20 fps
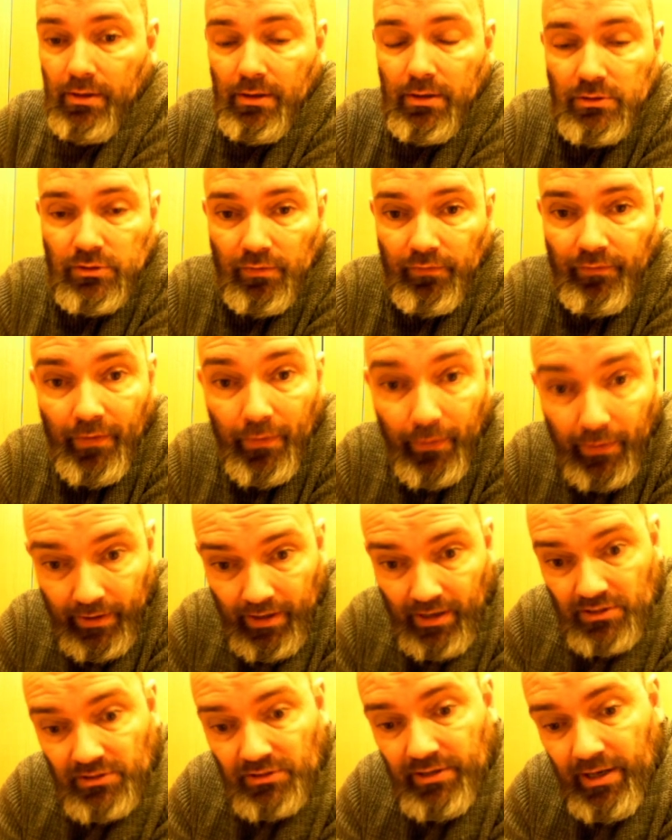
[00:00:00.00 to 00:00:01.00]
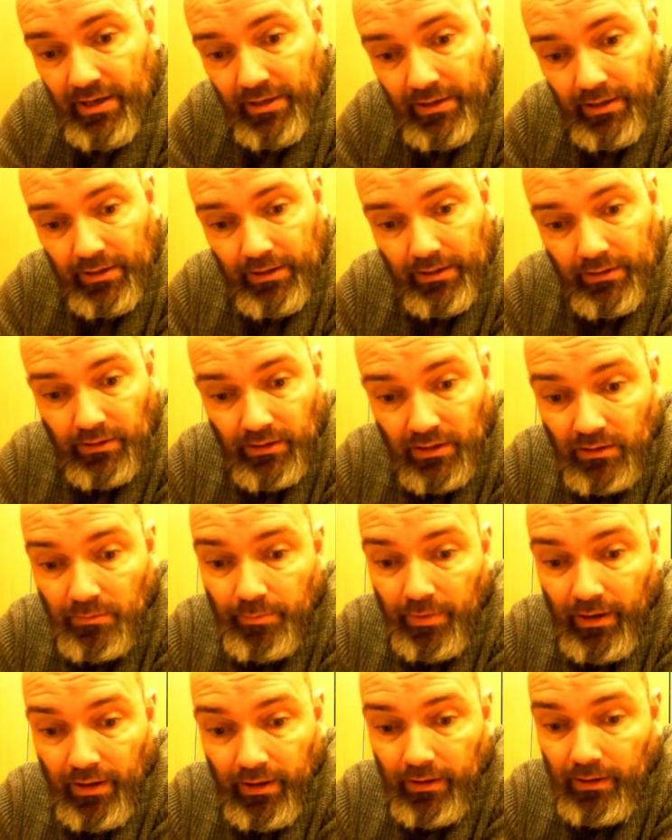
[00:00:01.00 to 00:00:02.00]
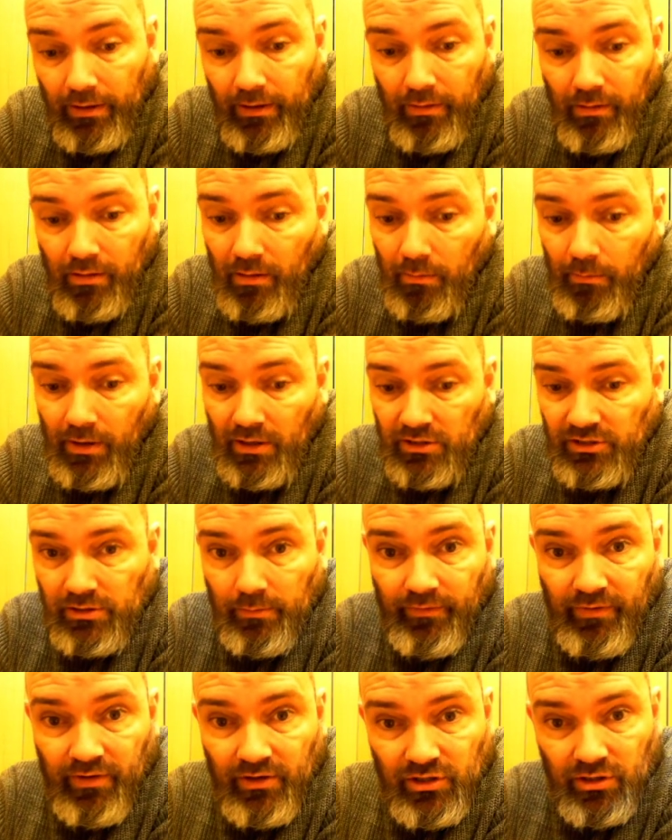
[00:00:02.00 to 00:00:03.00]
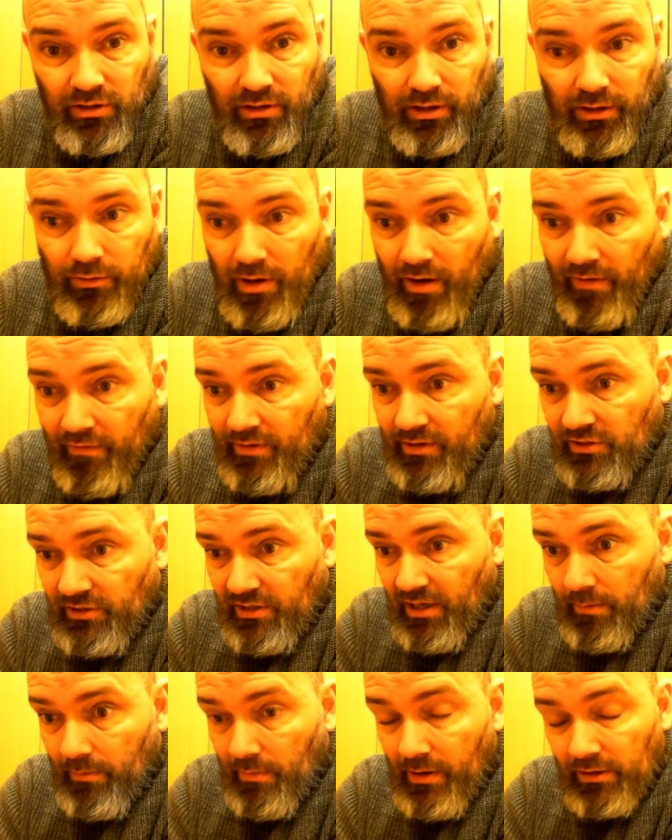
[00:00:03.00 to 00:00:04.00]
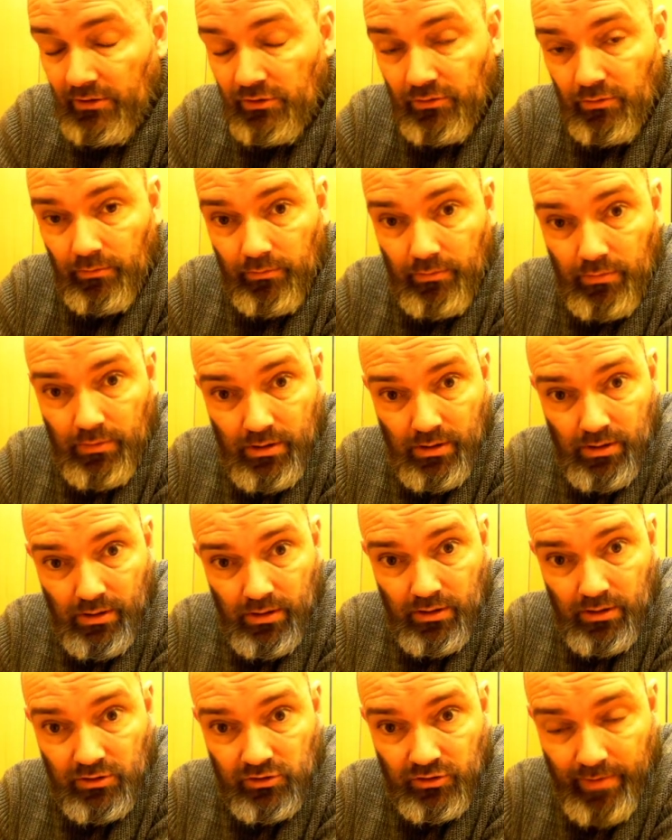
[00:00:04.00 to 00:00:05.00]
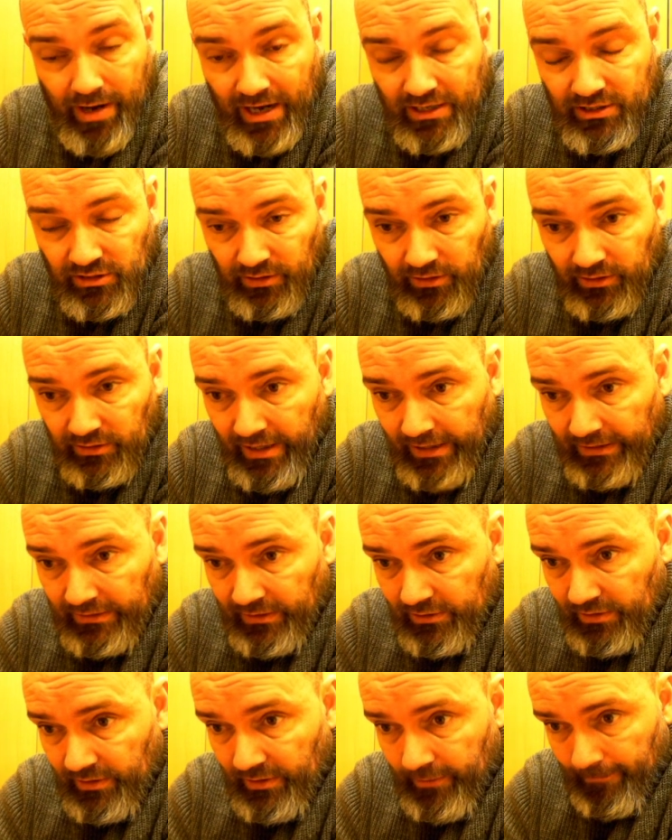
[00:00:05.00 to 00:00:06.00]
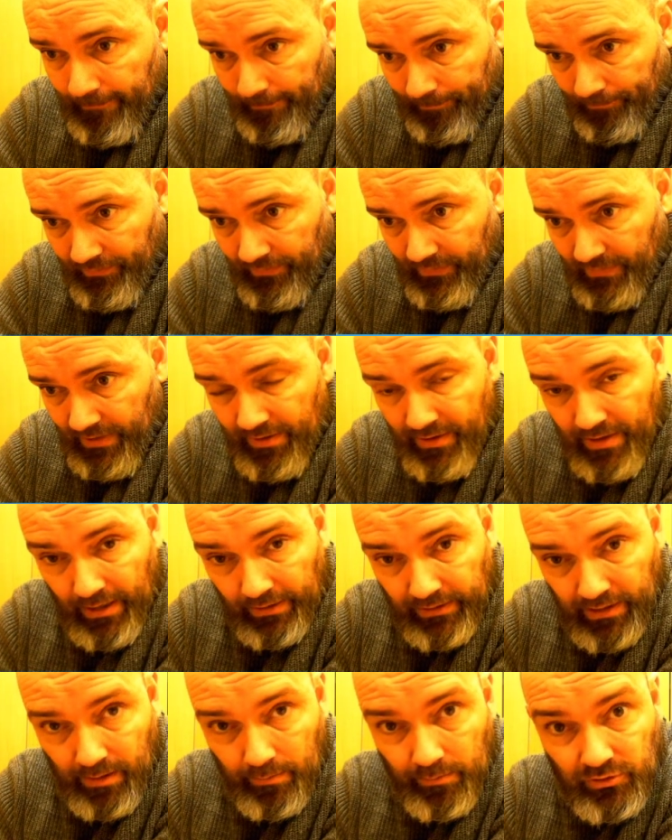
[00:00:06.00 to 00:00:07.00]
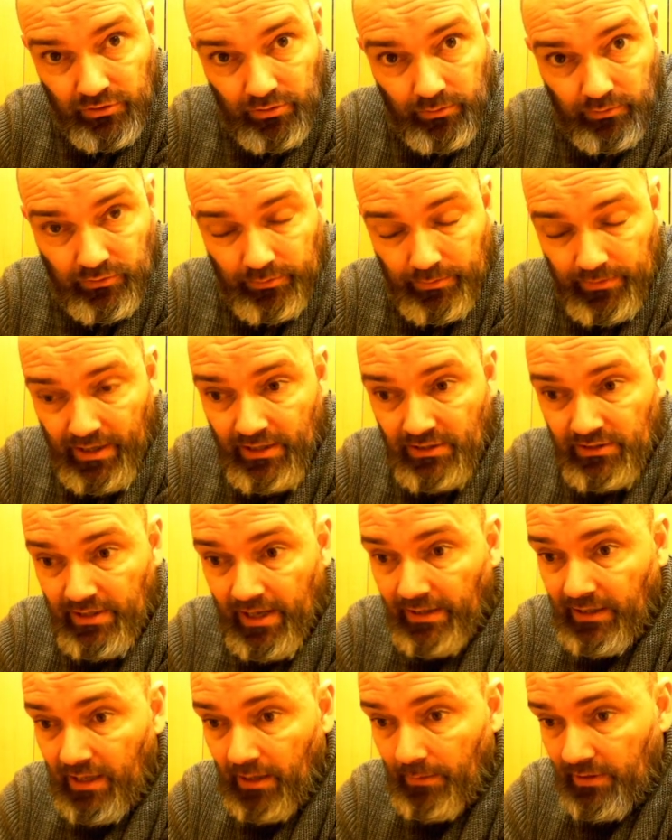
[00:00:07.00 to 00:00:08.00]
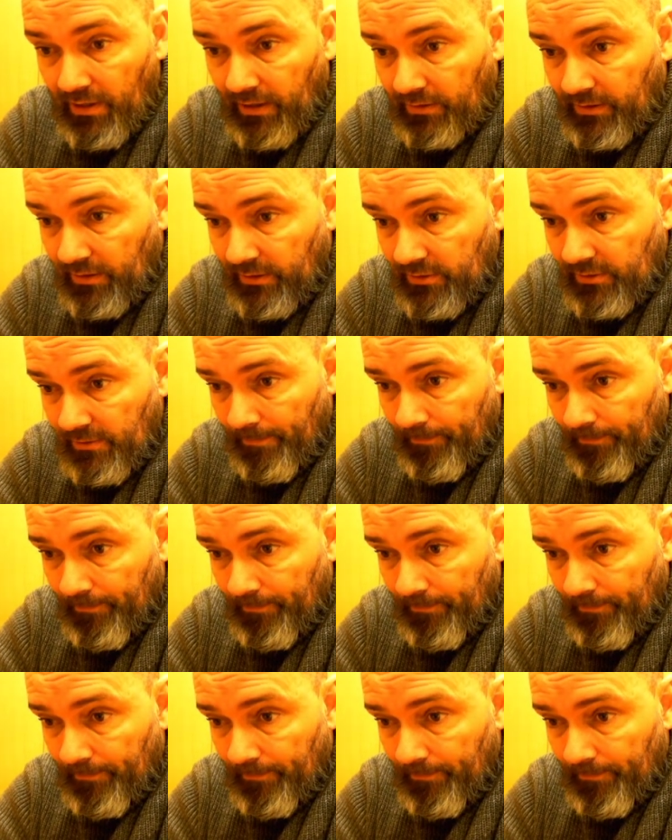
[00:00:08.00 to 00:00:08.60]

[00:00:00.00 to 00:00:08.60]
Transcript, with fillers: So very nice technique indeed by Maxime Vachier-Lagrave in this game and some some excellent tactics there in the end game. Some some nice end game tactics